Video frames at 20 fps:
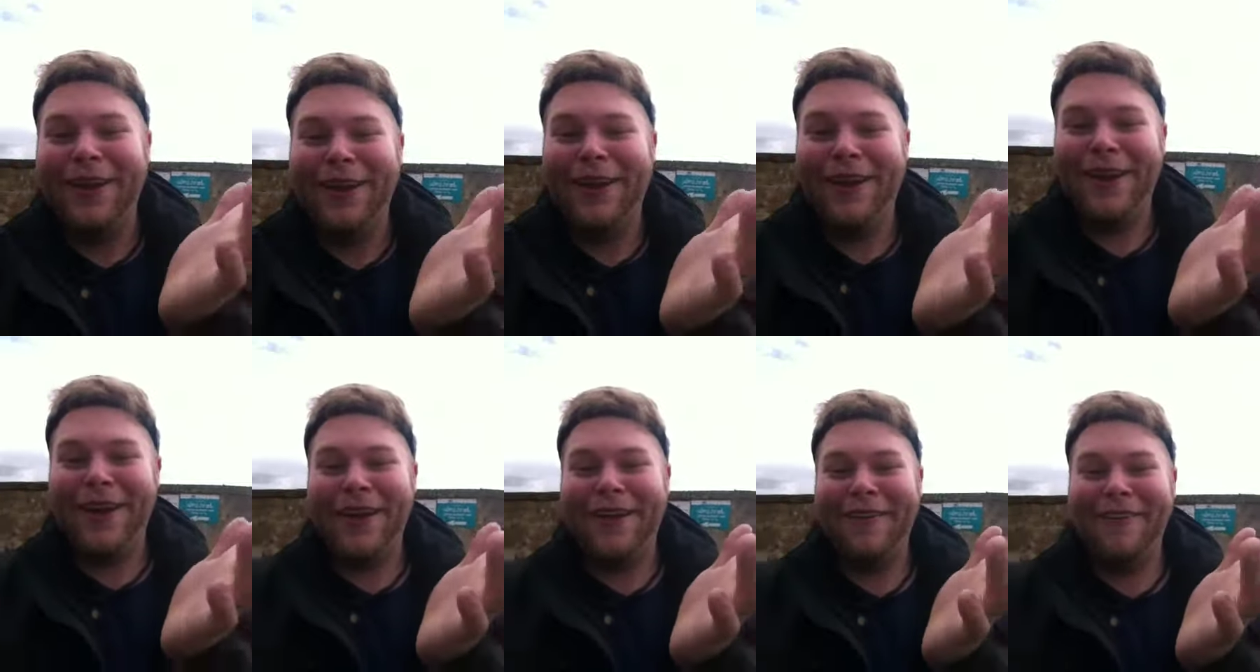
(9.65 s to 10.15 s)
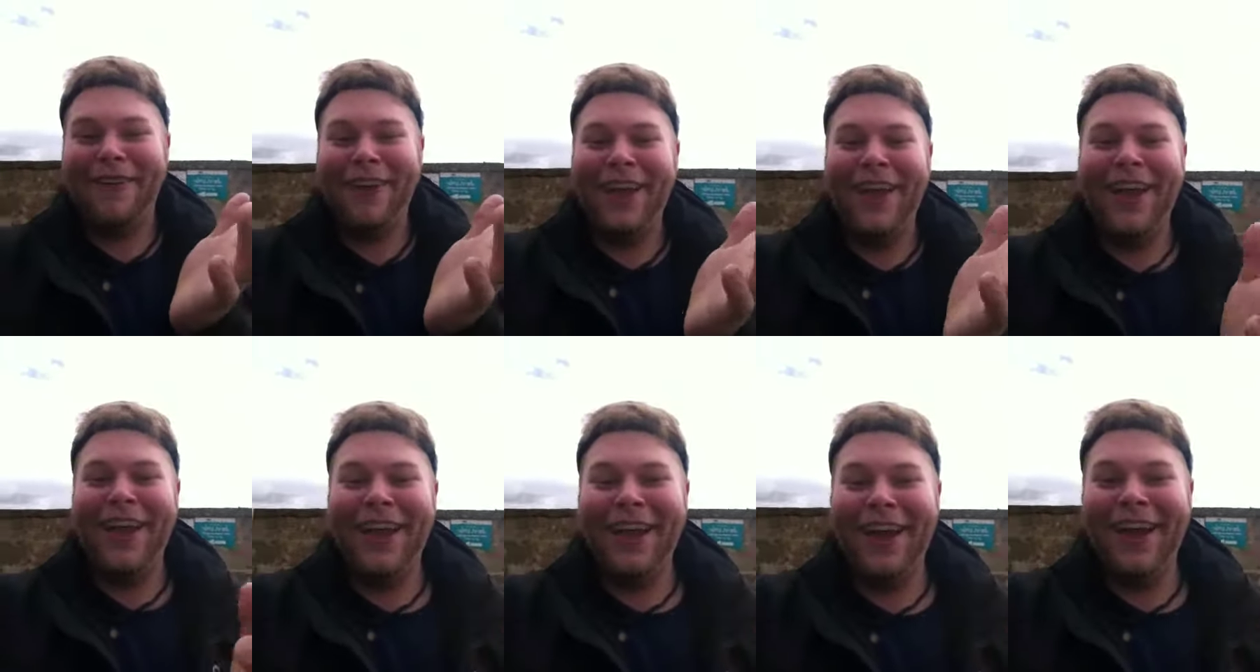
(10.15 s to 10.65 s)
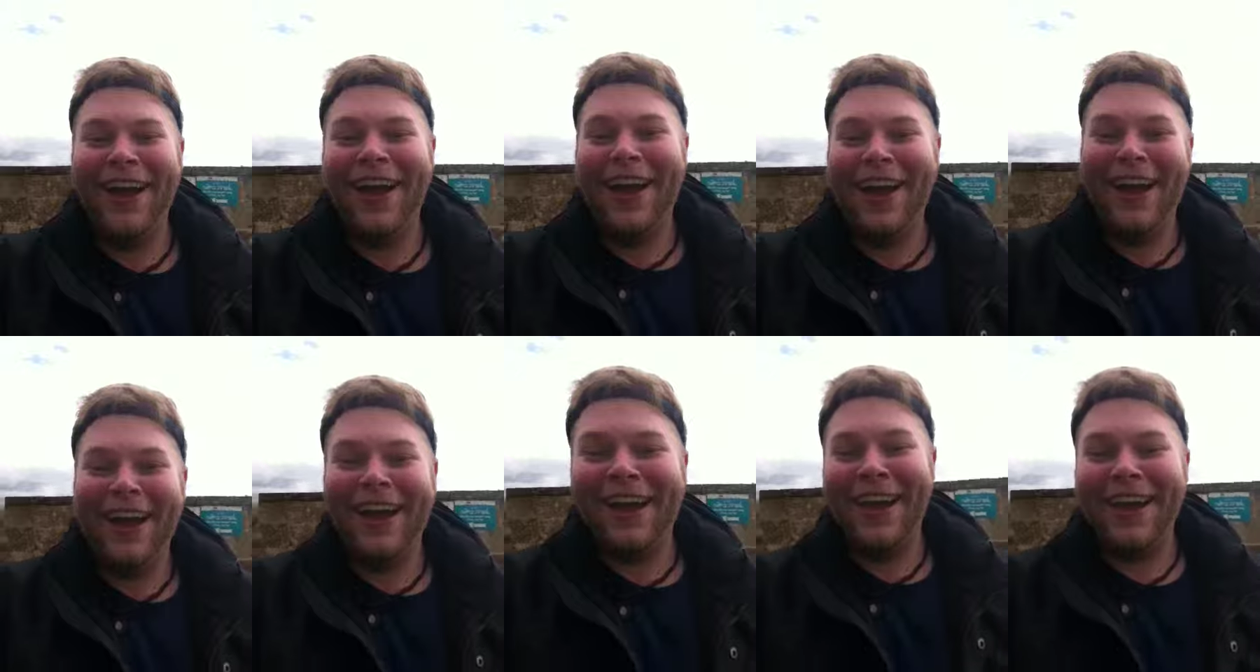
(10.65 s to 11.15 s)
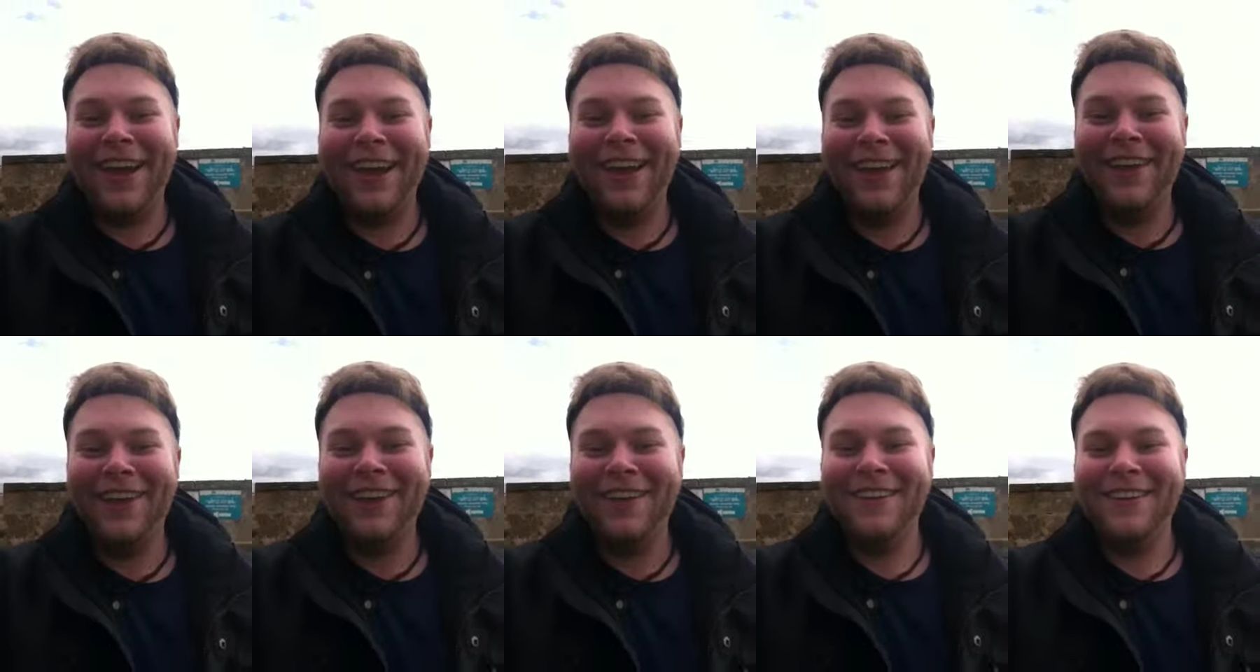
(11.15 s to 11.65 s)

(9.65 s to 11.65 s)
yeah, I